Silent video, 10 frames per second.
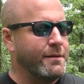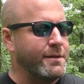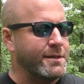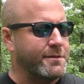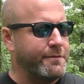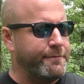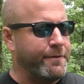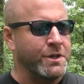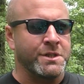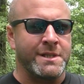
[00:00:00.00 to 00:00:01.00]
This
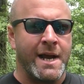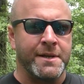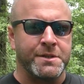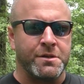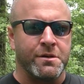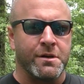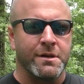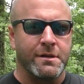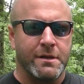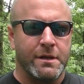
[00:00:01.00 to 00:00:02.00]
functions as
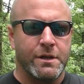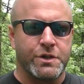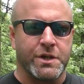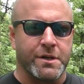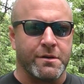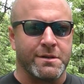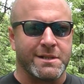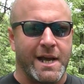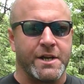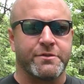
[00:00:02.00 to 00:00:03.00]
your shutter
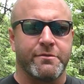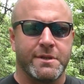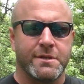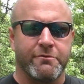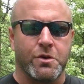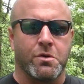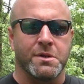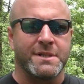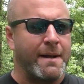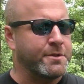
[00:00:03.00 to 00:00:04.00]
/
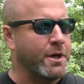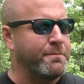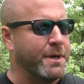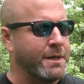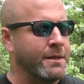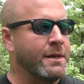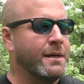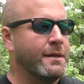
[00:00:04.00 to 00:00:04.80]
record stop start button.